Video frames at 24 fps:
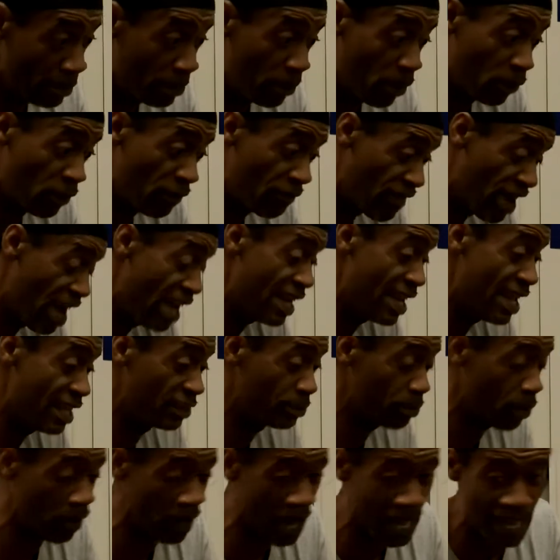I'm on the finance
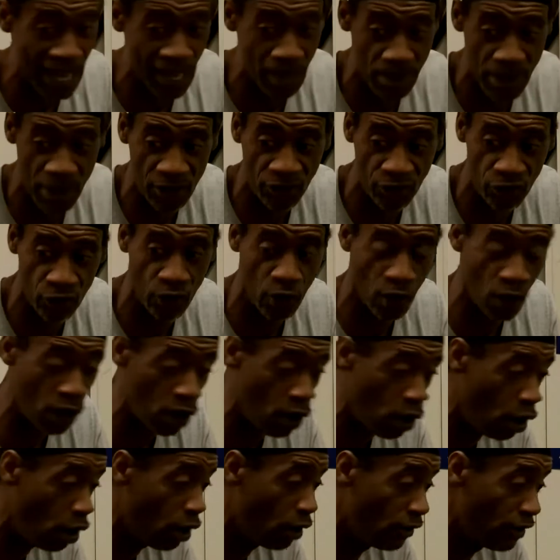part. I got to make sure
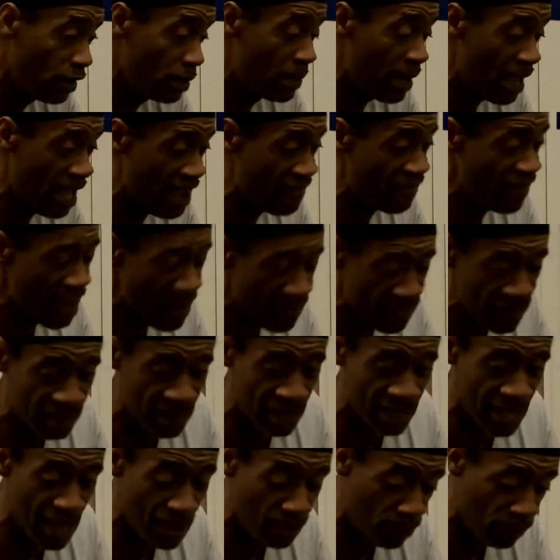all of them have
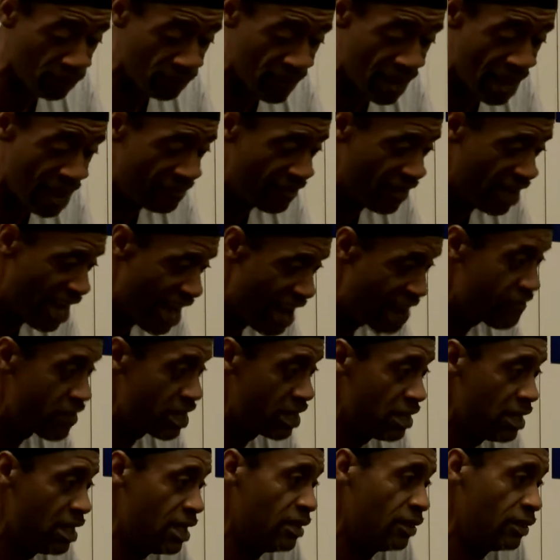everything. I provide for
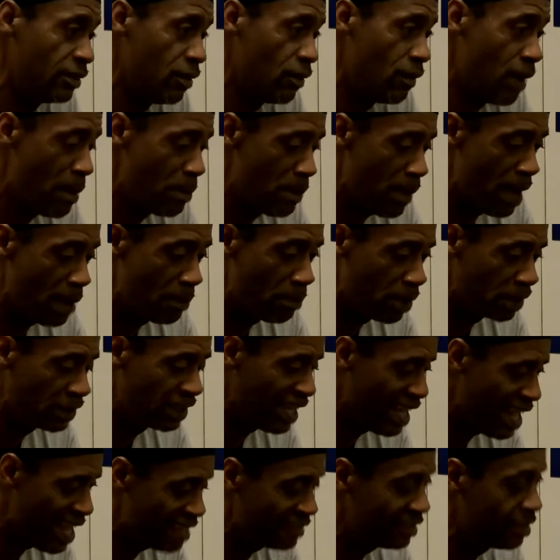everything. So my
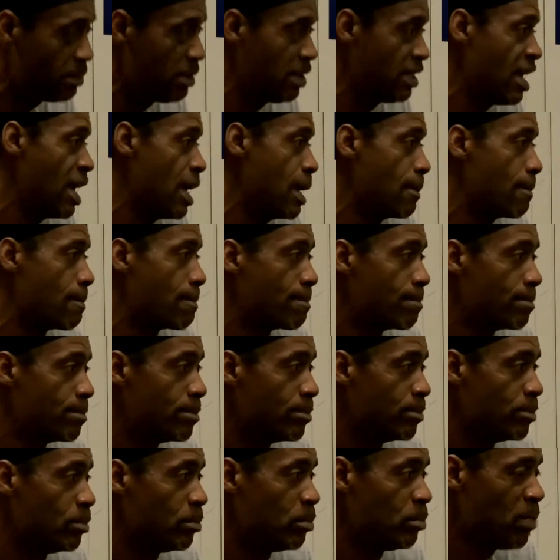budget has to be tight.
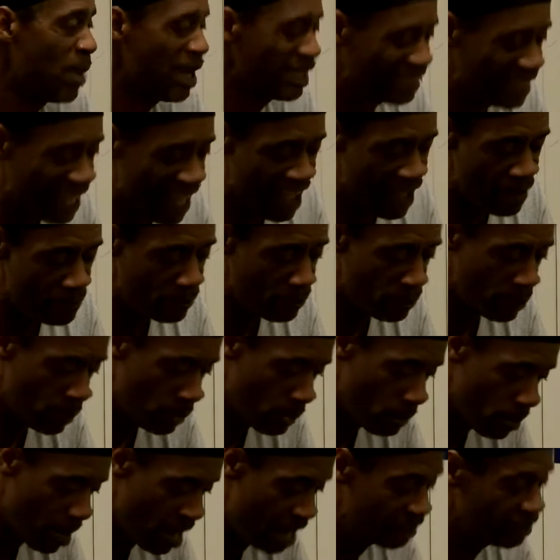My time
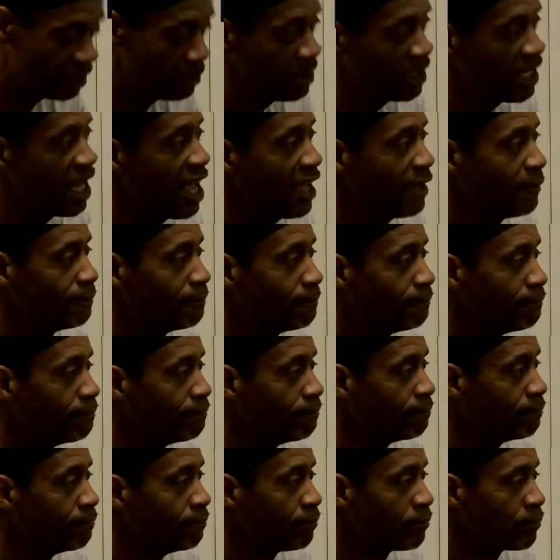has to be tight.
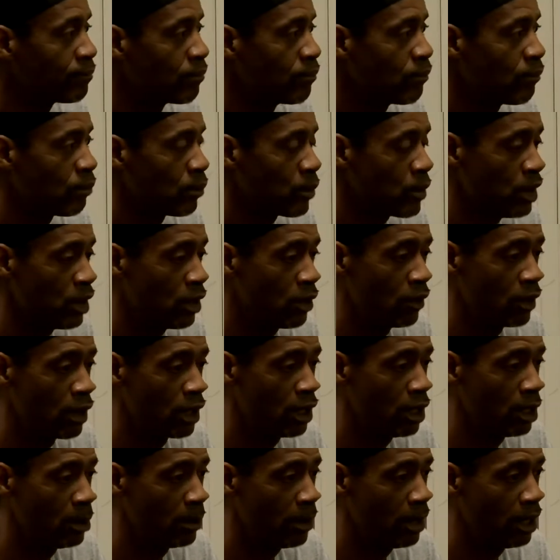You know, and
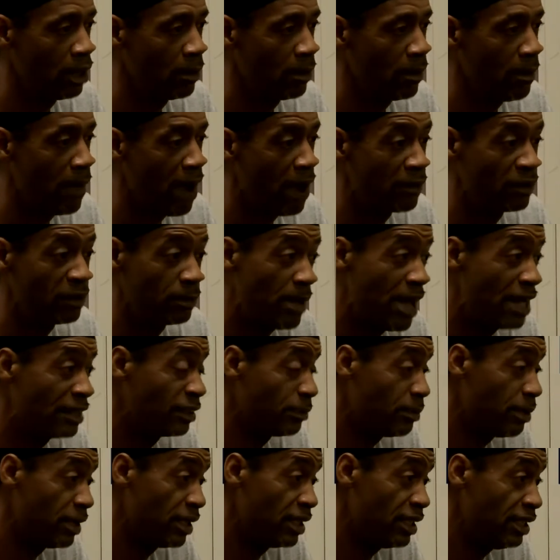my
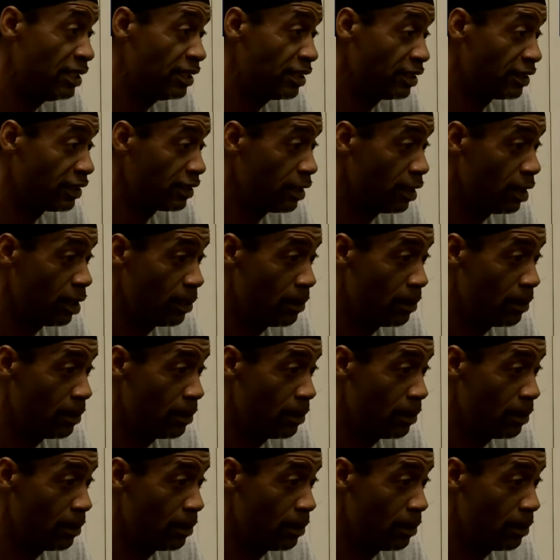responsibilities is,